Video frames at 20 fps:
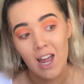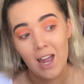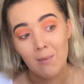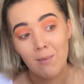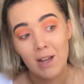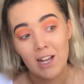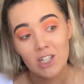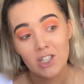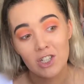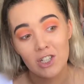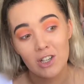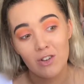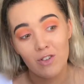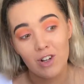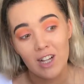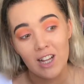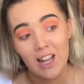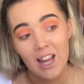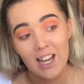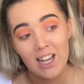am actually
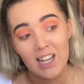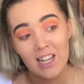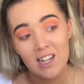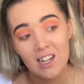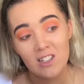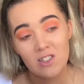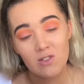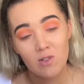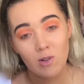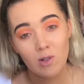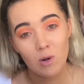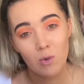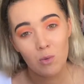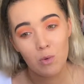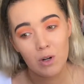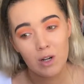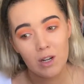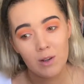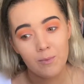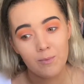really liking it, so I don't
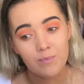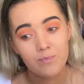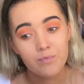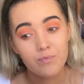want to